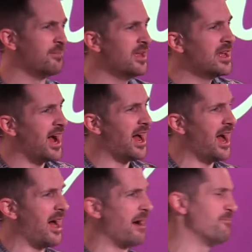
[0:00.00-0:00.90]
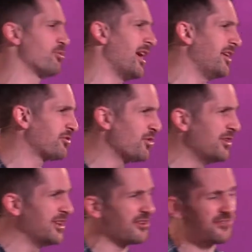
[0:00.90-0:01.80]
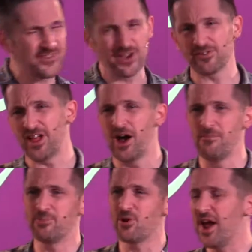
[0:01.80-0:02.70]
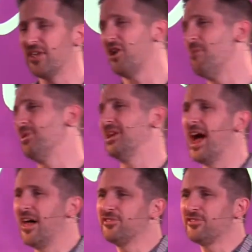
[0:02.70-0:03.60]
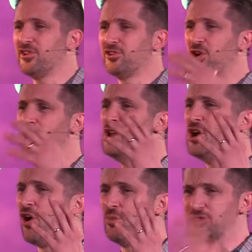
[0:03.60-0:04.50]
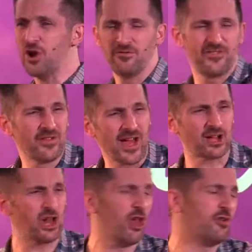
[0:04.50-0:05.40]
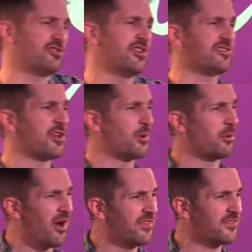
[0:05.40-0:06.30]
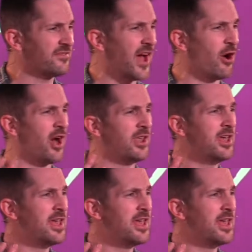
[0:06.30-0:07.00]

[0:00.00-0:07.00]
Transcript: and break through, and it just feels like our prayers aren't being answered, or we don't feel that closeness that we once felt.